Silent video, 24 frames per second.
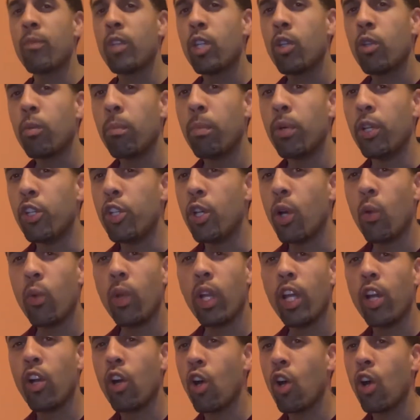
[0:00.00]
But don't
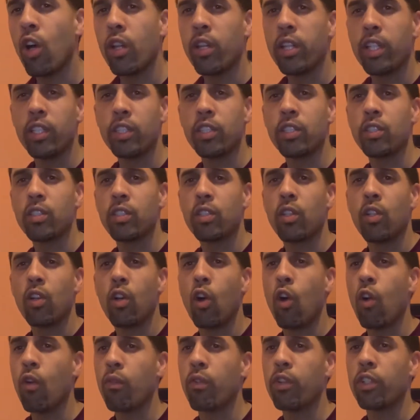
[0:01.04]
let all this
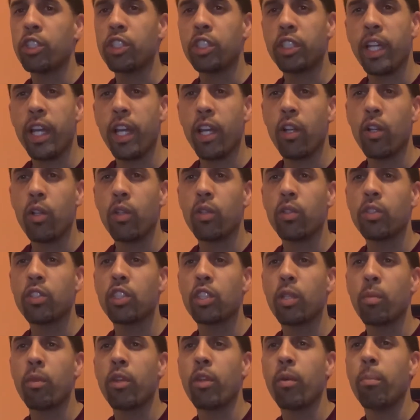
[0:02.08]
overshadow
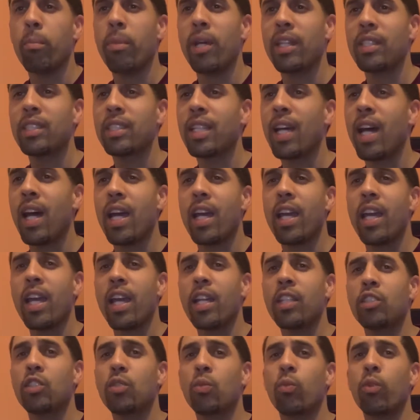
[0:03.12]
some of the best
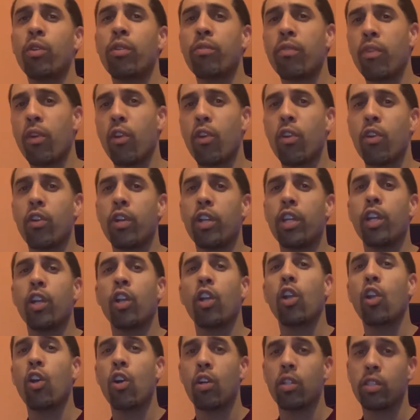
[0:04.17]
hi-hats we've heard in a
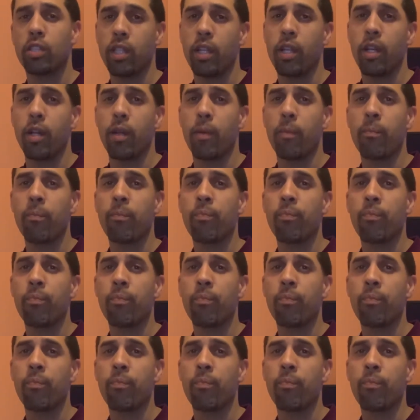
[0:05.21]
long time.